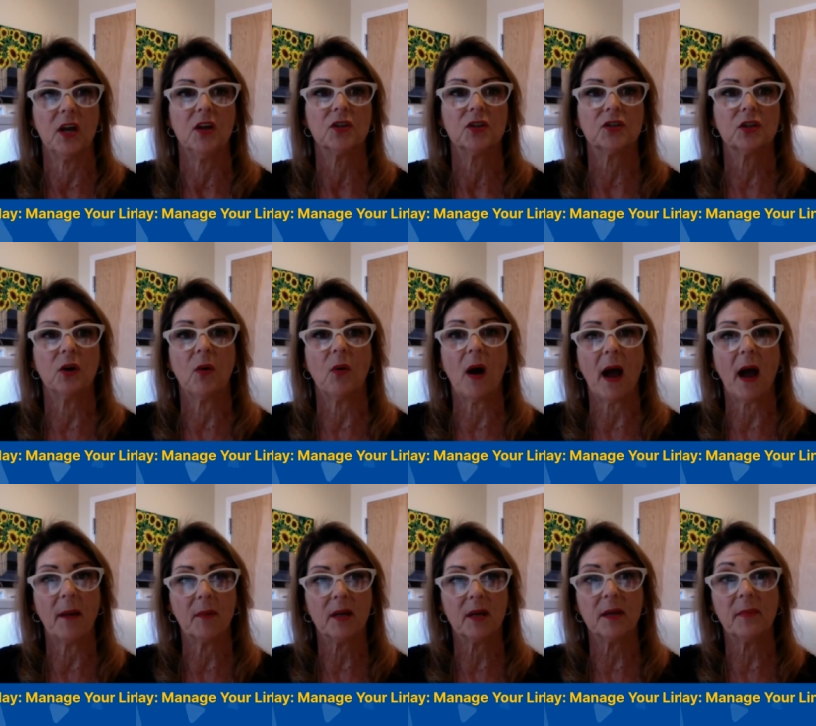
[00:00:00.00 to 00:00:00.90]
So
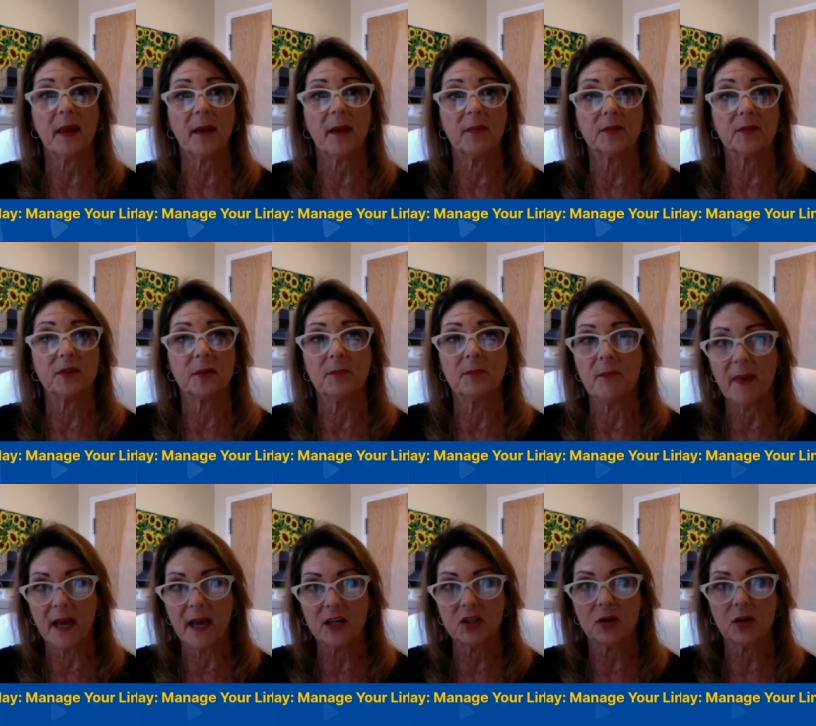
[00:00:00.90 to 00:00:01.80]
I'm going to be able to
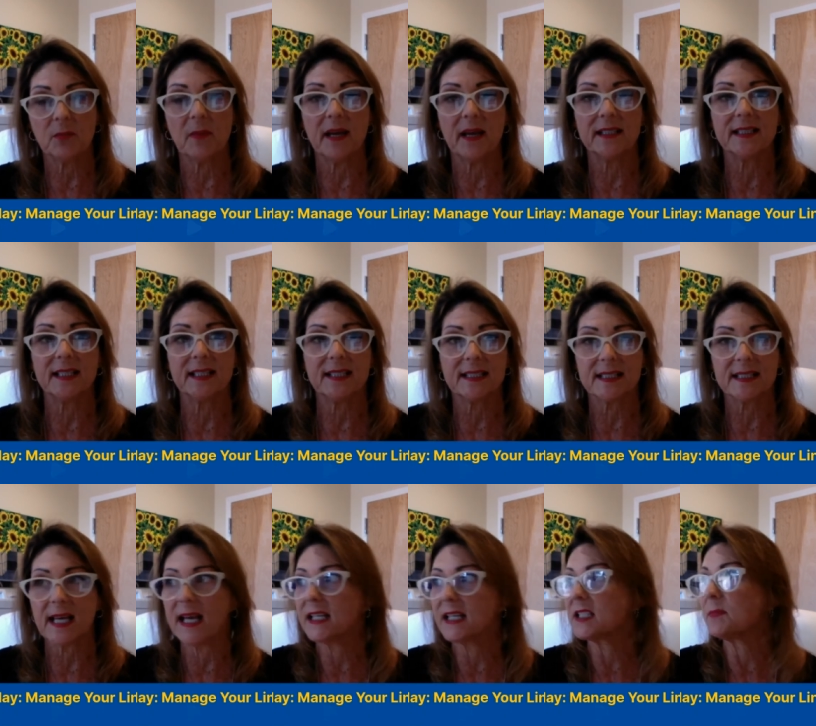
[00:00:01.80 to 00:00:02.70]
measure my
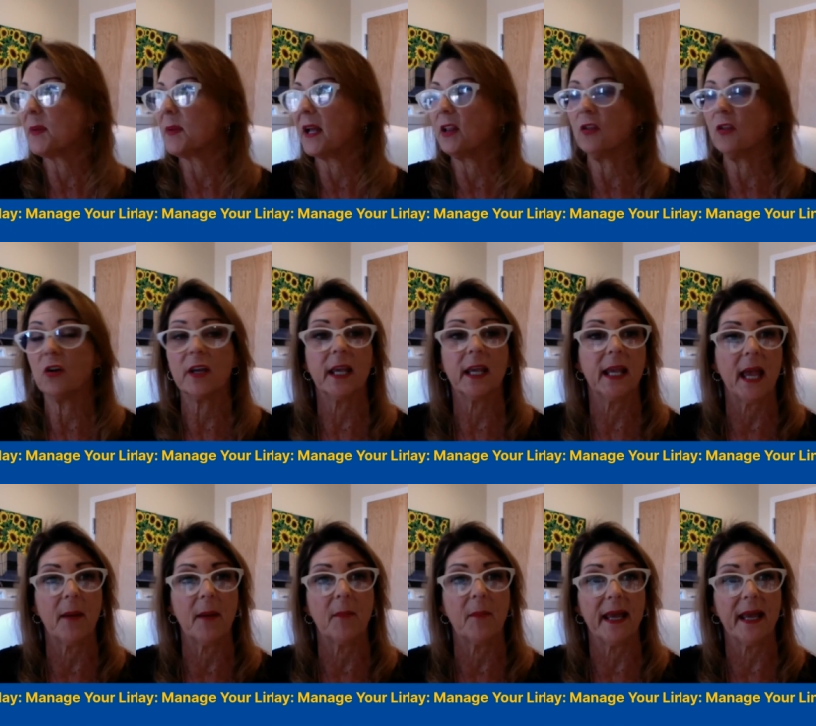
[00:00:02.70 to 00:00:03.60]
success by looking
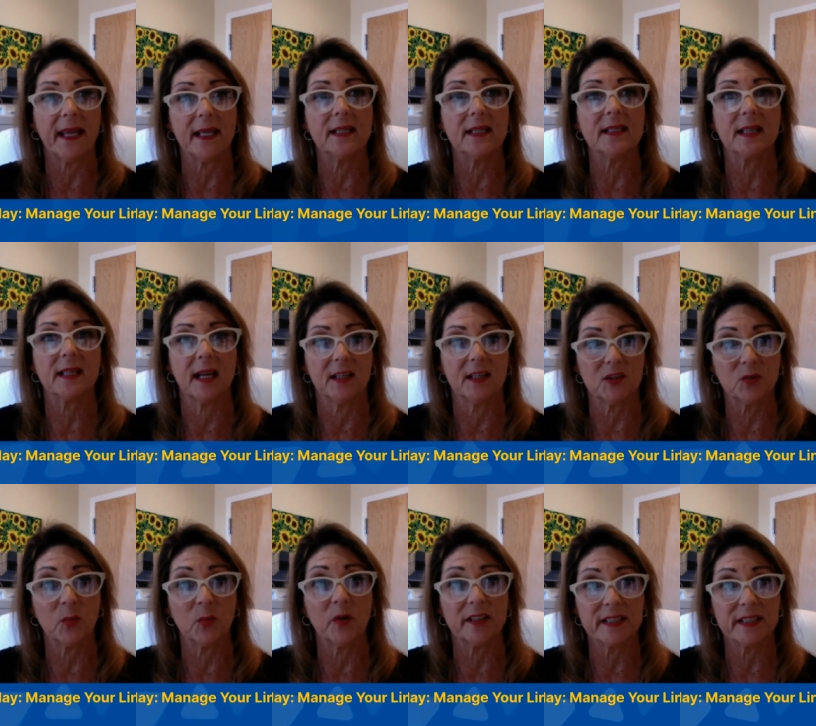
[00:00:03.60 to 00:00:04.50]
at my
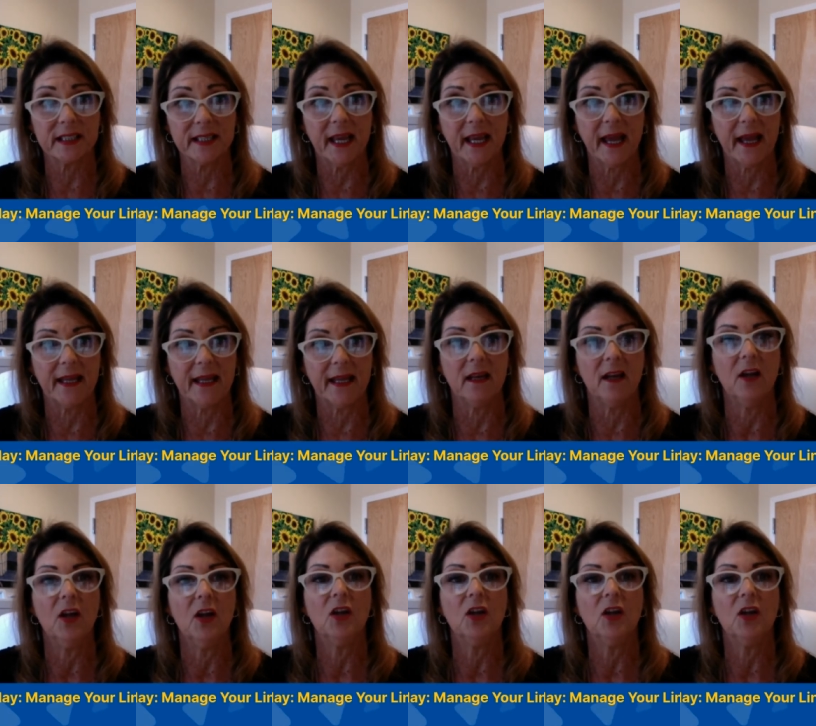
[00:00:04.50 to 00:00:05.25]
insights once again.